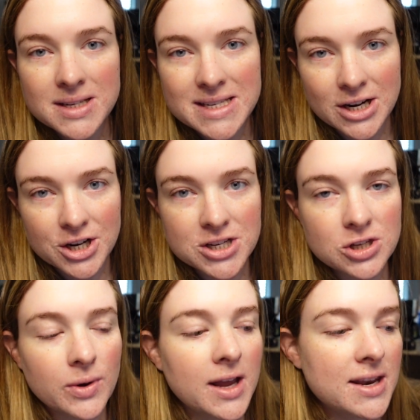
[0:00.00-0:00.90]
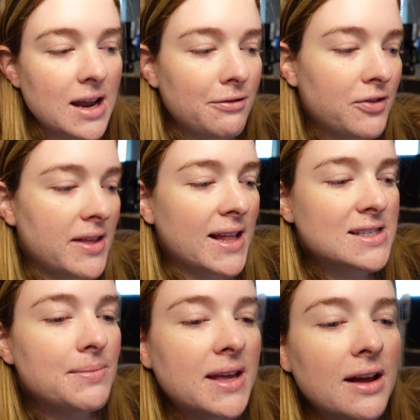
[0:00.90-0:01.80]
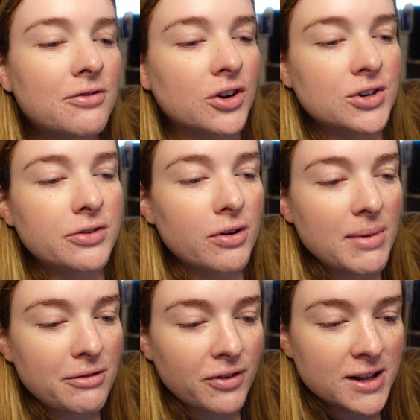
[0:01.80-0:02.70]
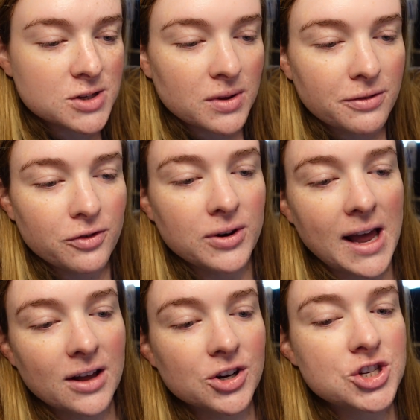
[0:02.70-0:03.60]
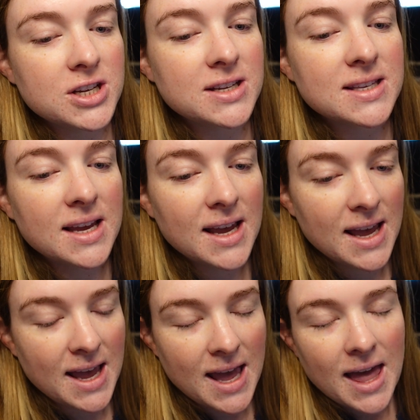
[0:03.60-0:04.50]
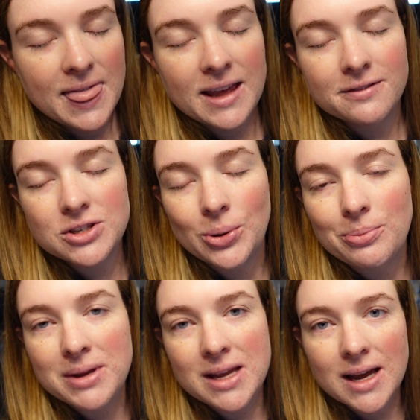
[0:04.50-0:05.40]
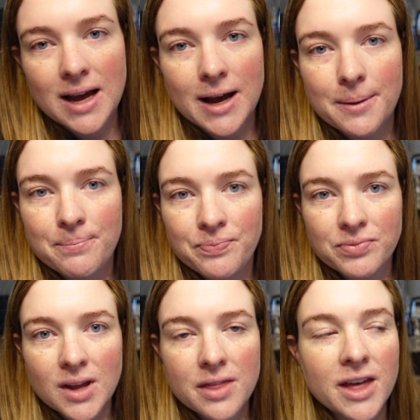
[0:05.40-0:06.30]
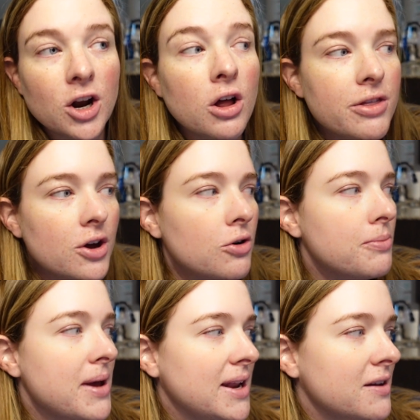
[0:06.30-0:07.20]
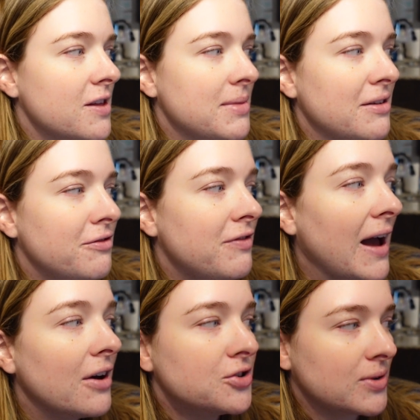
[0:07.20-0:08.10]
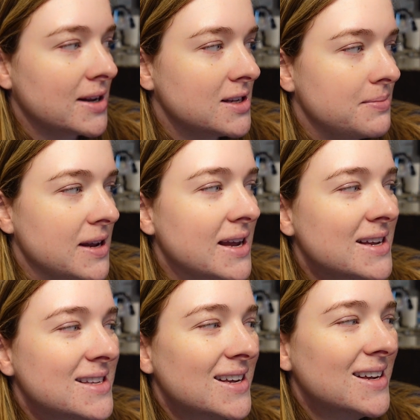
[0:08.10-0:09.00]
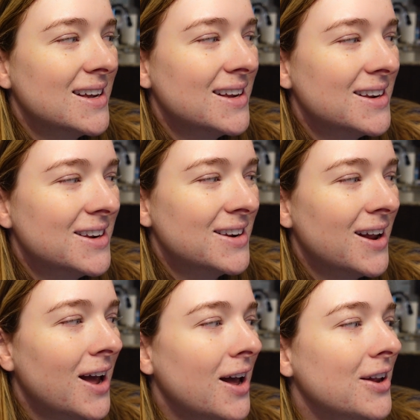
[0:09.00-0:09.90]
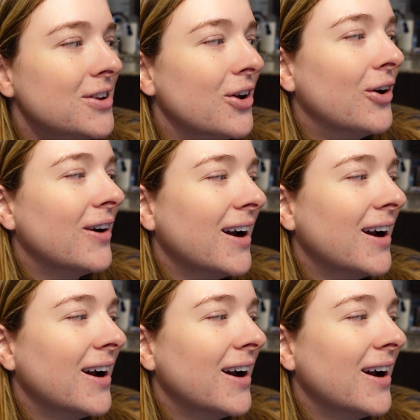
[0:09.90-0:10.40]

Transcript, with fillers: dairy, soy, and nut free. That's something I've learned from my friends with food allergies. They've told me um, that although many of them have found recipes, Nora,